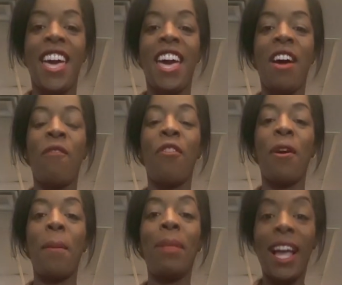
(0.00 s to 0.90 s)

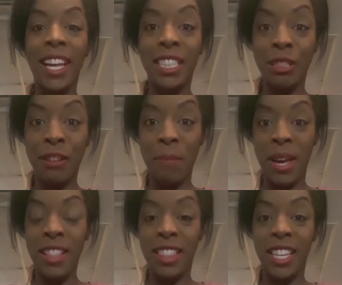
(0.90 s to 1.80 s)
for Black History
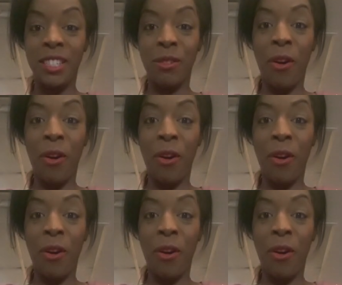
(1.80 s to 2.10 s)
Month. These are